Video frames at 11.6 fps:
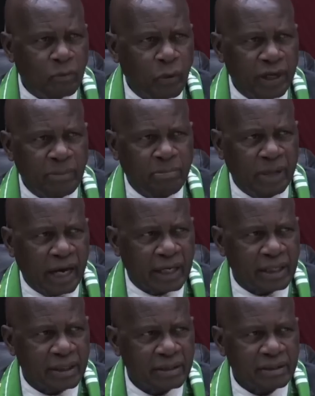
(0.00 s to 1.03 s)
way back
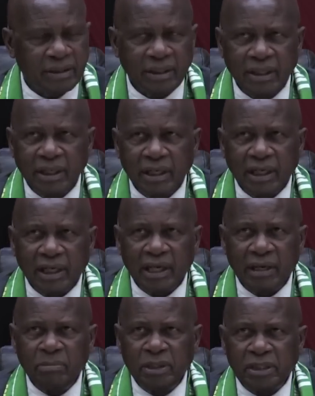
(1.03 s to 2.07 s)

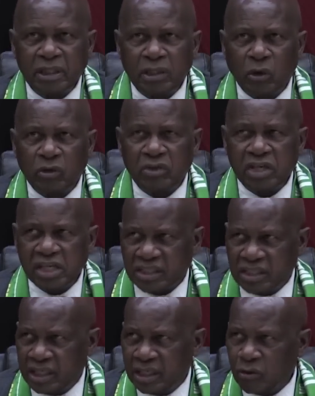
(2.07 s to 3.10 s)
a meeting on
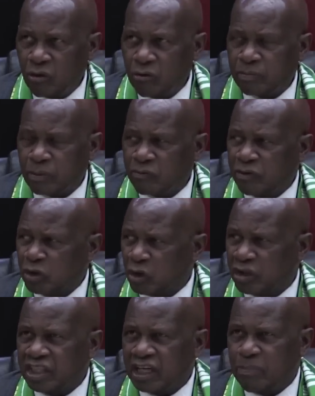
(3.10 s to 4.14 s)
Thursday of
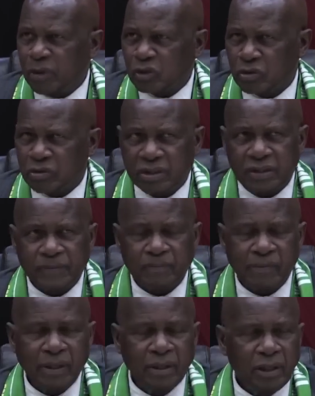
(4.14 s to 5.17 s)
provincial chairpersons
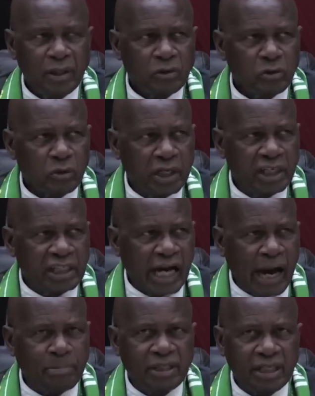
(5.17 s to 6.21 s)
to get
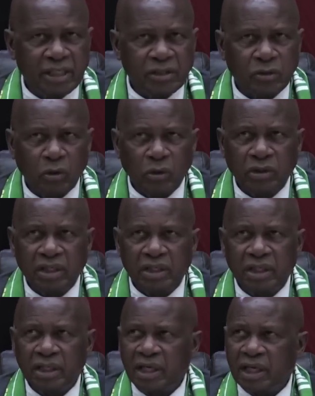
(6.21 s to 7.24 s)
updates on
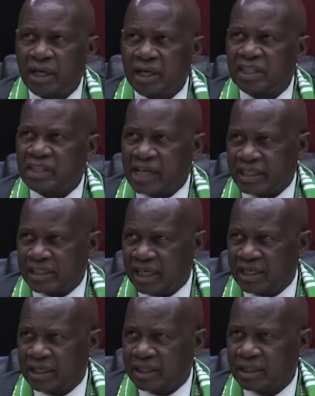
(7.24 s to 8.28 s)
the
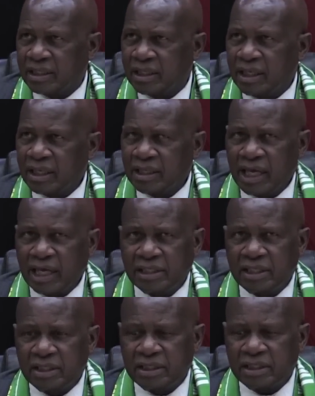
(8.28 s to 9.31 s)
restructuring that
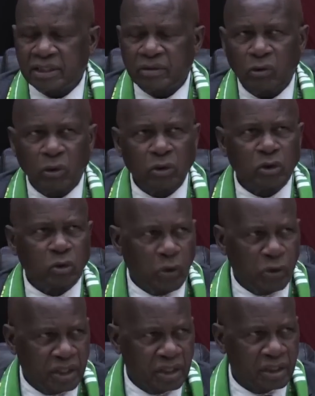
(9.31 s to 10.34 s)
is
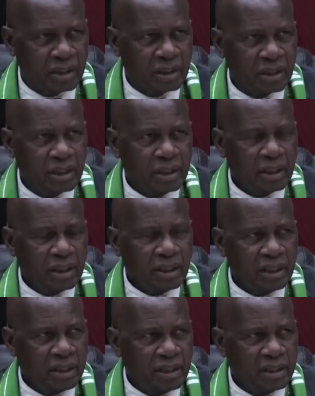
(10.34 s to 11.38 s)
ongoing
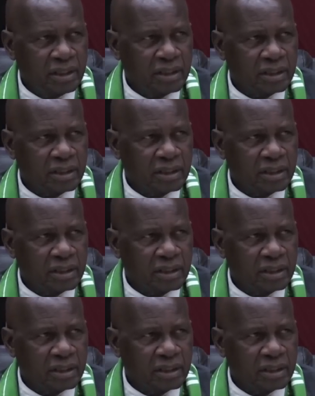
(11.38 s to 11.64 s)
in